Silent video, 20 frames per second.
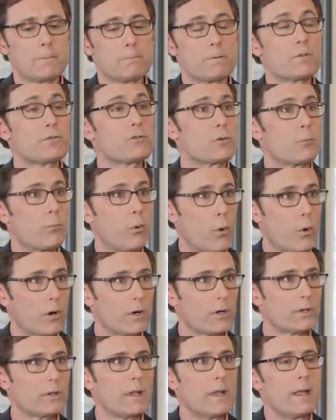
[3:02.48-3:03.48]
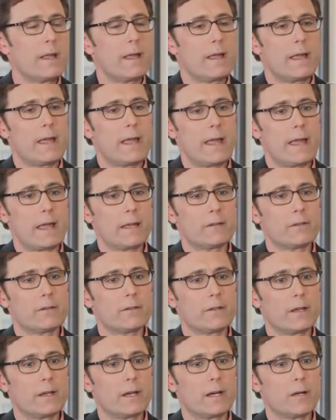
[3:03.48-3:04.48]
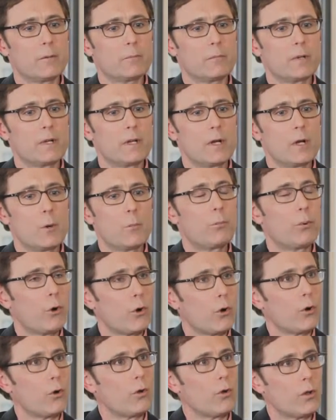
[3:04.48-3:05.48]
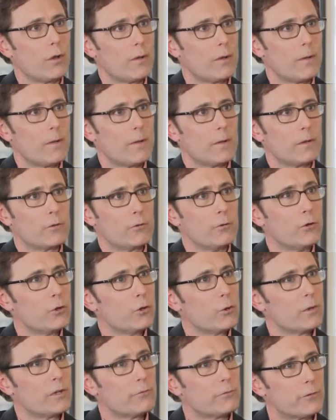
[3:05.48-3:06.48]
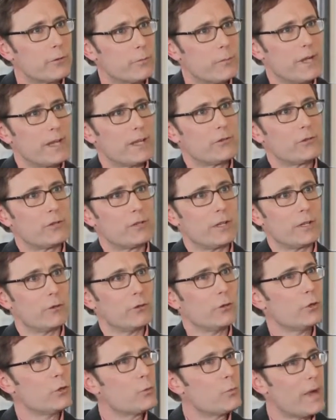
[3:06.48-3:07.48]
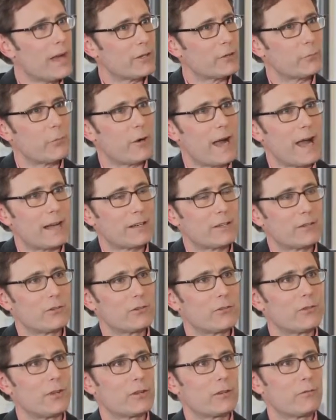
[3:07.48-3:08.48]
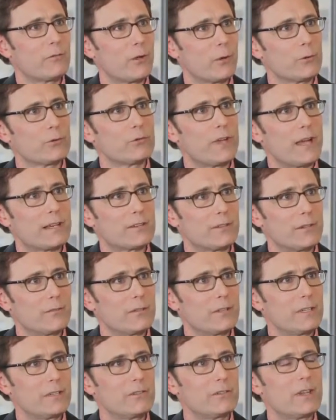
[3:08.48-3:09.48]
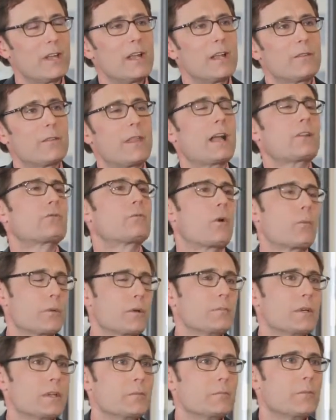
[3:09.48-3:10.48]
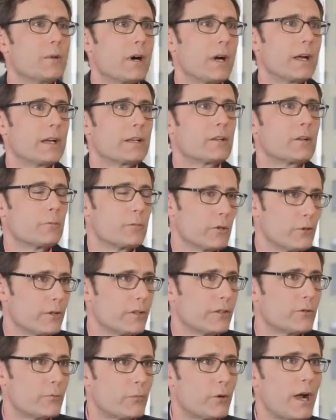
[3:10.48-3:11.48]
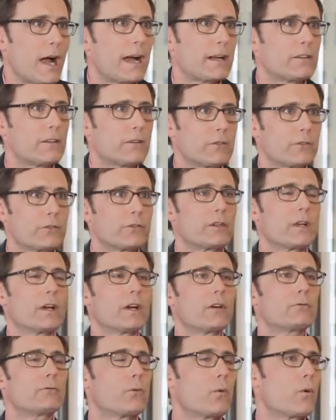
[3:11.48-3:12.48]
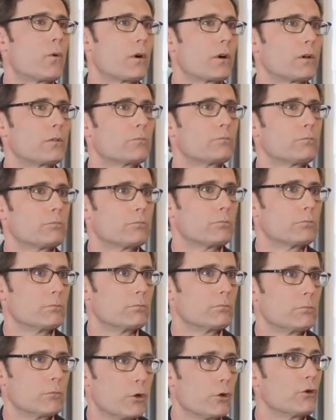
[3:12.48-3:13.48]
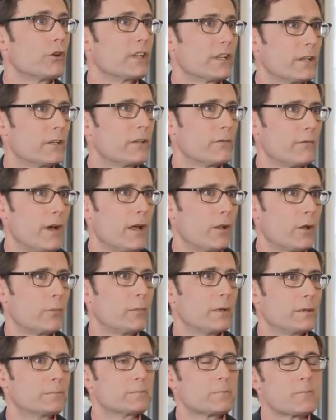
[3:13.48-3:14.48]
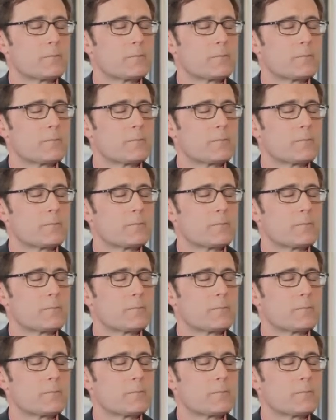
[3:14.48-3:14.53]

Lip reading: support and pull new information and new best practices out of those activities, that's what we mean by communities of practice for learning and development.